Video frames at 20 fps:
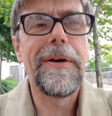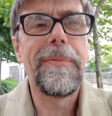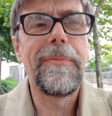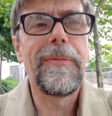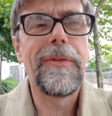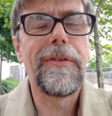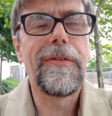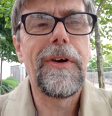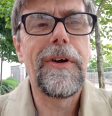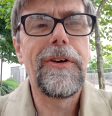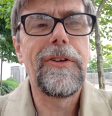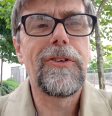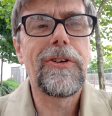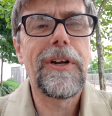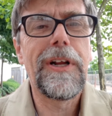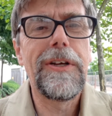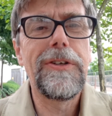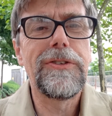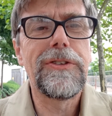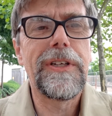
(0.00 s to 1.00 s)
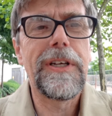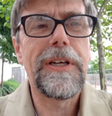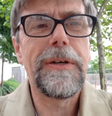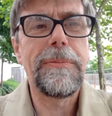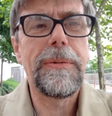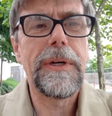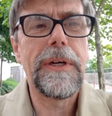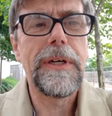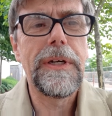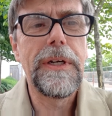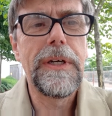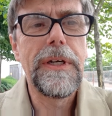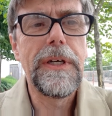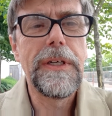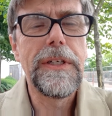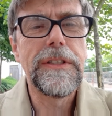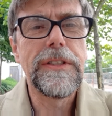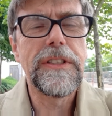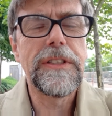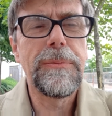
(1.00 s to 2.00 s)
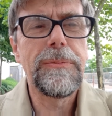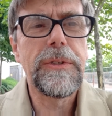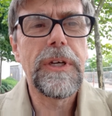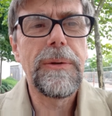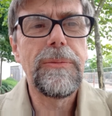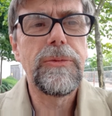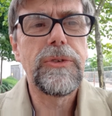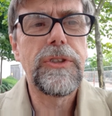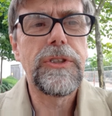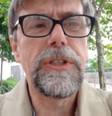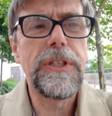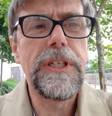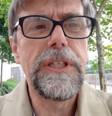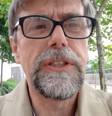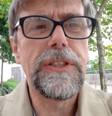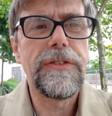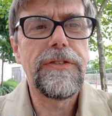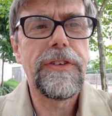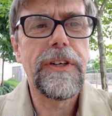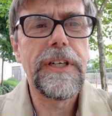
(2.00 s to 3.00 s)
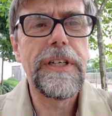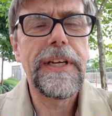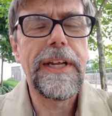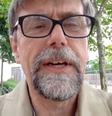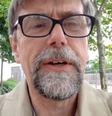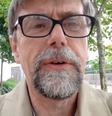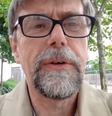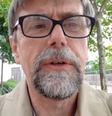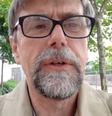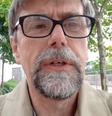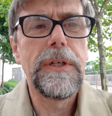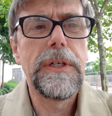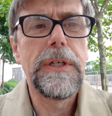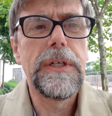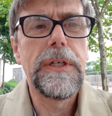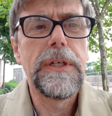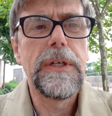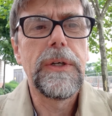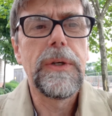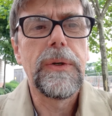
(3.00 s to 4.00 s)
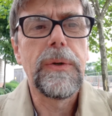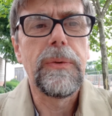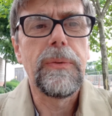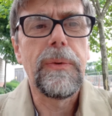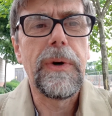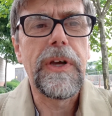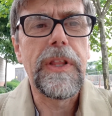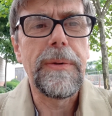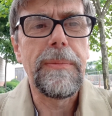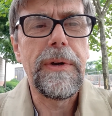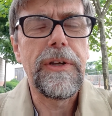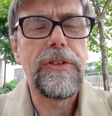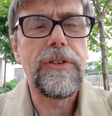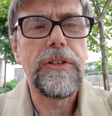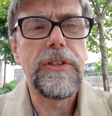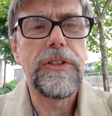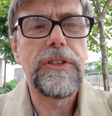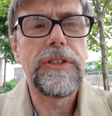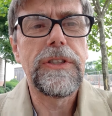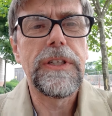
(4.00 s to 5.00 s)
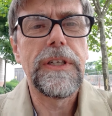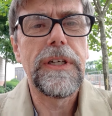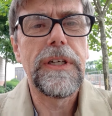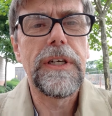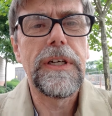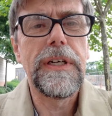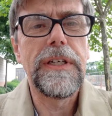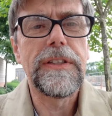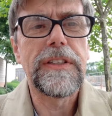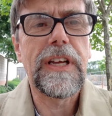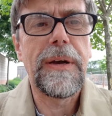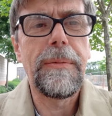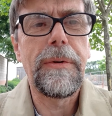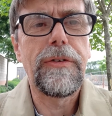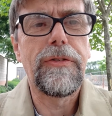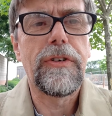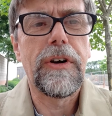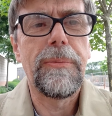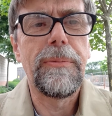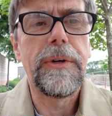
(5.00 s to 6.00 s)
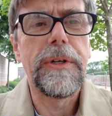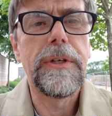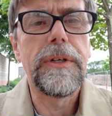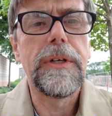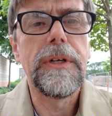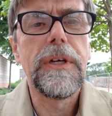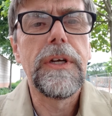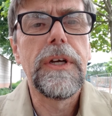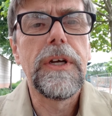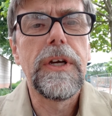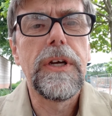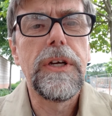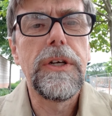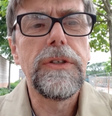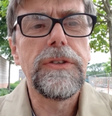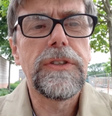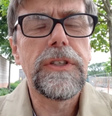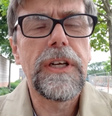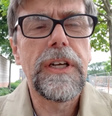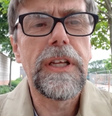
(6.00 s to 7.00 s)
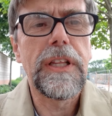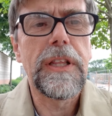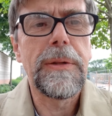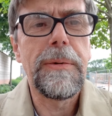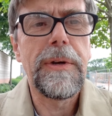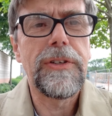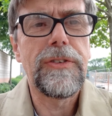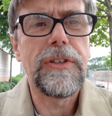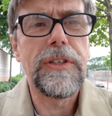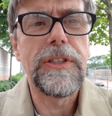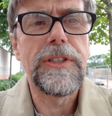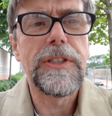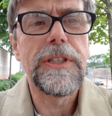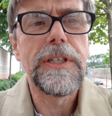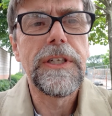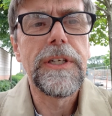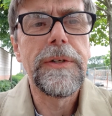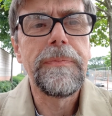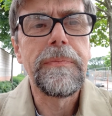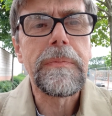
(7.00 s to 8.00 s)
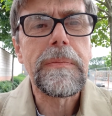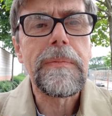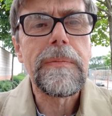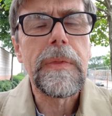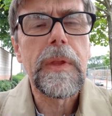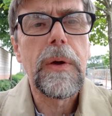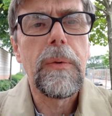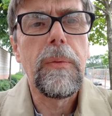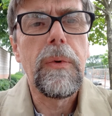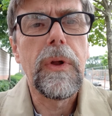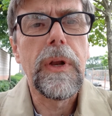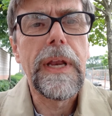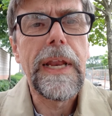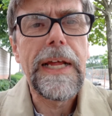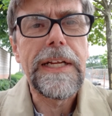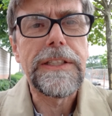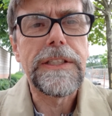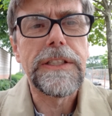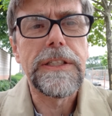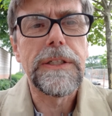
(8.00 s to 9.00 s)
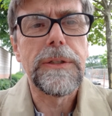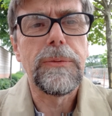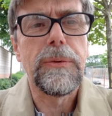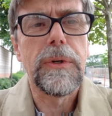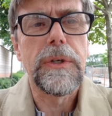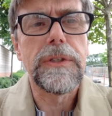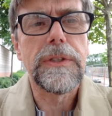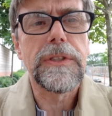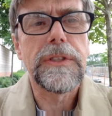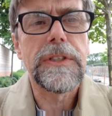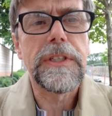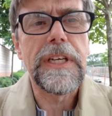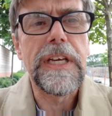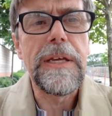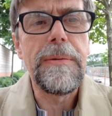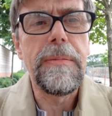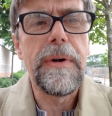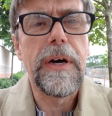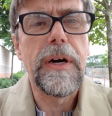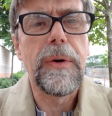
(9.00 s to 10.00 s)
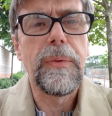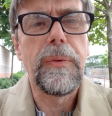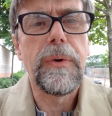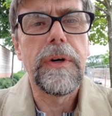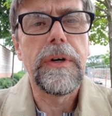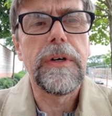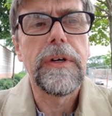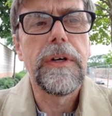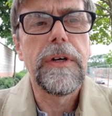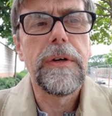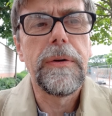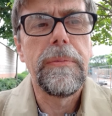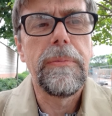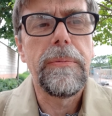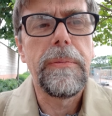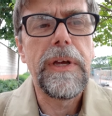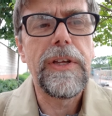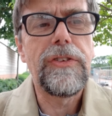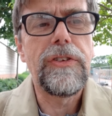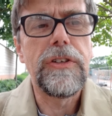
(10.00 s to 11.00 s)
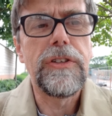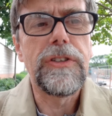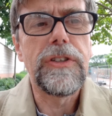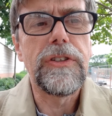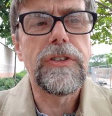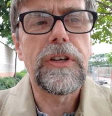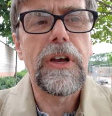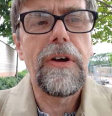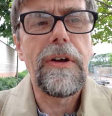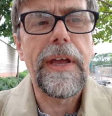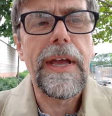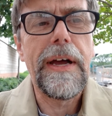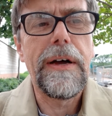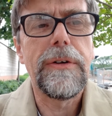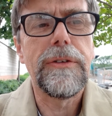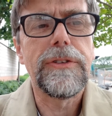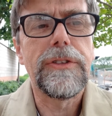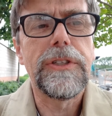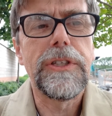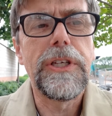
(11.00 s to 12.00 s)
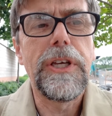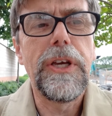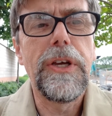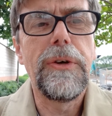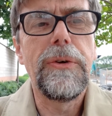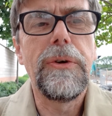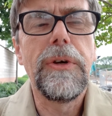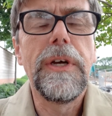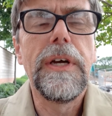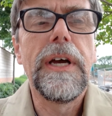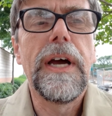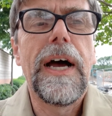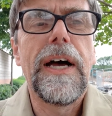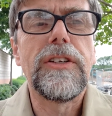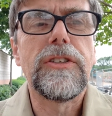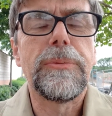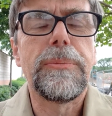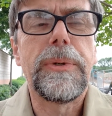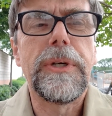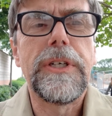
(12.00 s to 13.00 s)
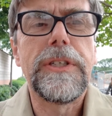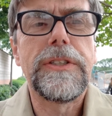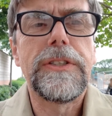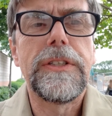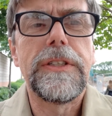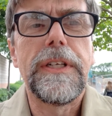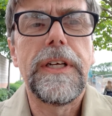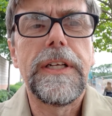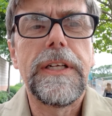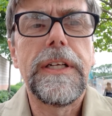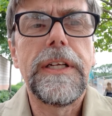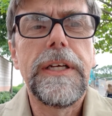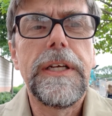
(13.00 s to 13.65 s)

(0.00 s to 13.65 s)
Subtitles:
The road is closed here, but sometimes you need to find out where the message is coming from and who's sending the message, what letter, what email, what message is going out to you as a person. And